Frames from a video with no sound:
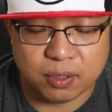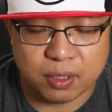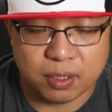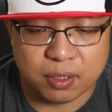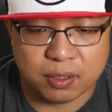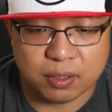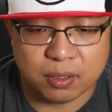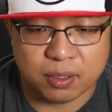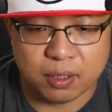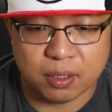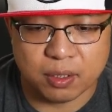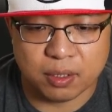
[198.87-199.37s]

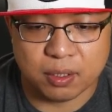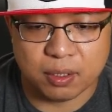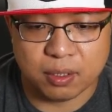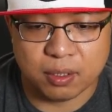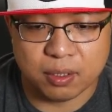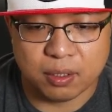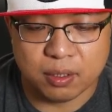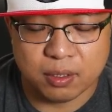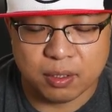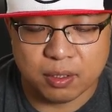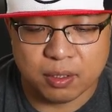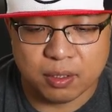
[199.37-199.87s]
and
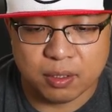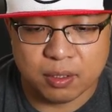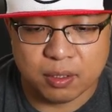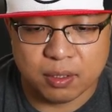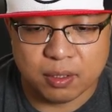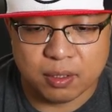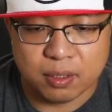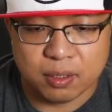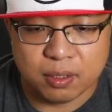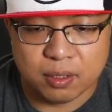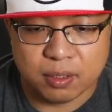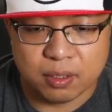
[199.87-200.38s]

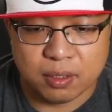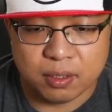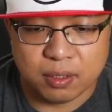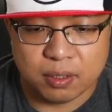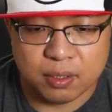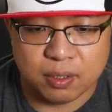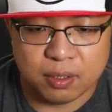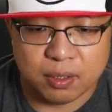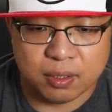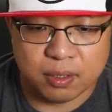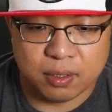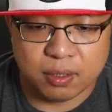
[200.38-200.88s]

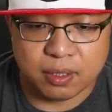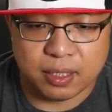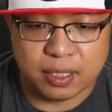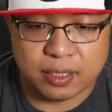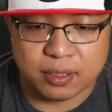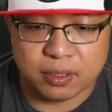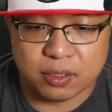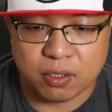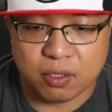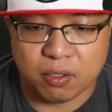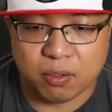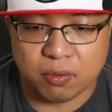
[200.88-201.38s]

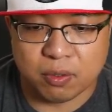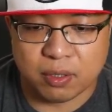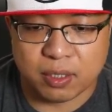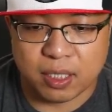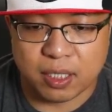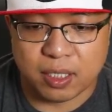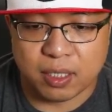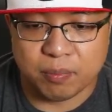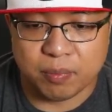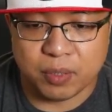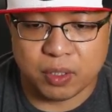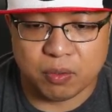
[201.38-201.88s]
this code
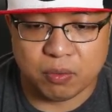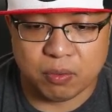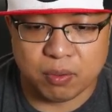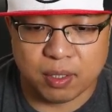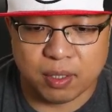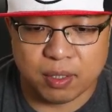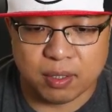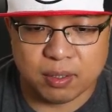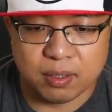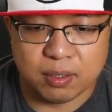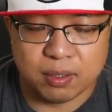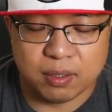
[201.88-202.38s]
gonna be run.